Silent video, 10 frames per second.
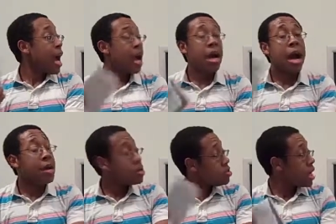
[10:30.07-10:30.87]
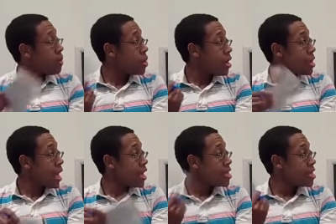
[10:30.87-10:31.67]
How, how could you not put on
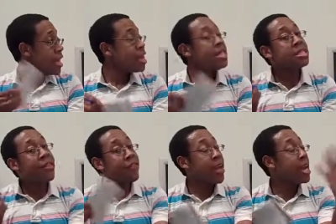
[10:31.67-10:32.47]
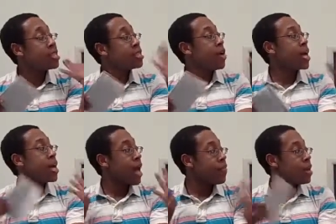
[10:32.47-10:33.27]
the AC? At least a fan so I
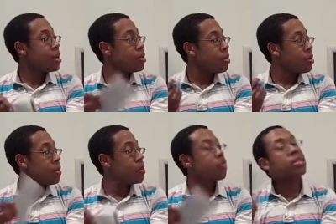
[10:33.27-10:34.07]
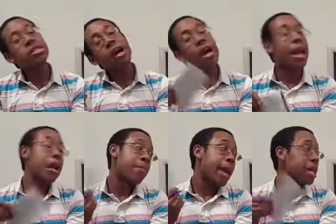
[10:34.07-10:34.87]
can have the, you know, the movie star
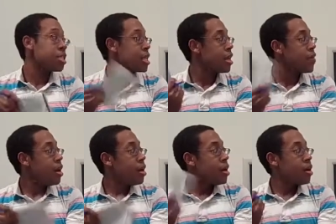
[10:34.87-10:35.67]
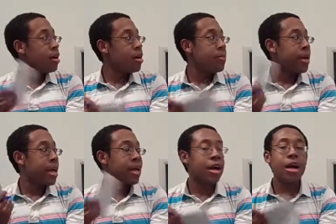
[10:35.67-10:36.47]
hair magic and oh
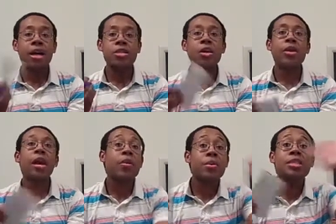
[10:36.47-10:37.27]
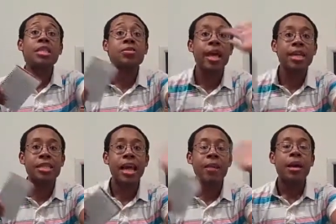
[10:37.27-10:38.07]
my gosh. Okay, uh, we'll see you
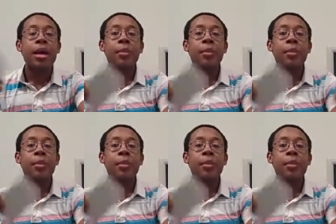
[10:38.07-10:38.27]
next time.